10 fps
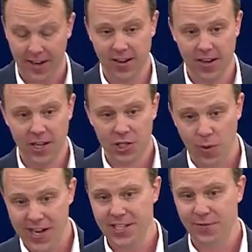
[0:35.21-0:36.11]
Uh,
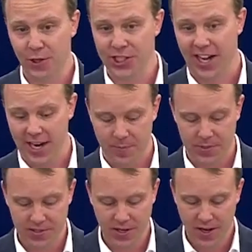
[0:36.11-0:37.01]
24
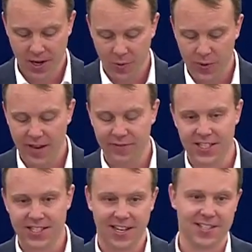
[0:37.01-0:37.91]
times we have
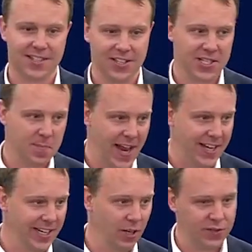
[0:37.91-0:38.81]
discussed the
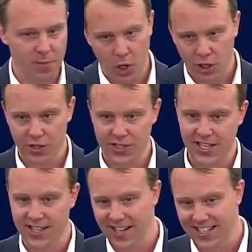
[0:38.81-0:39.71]
dismantling of democracy,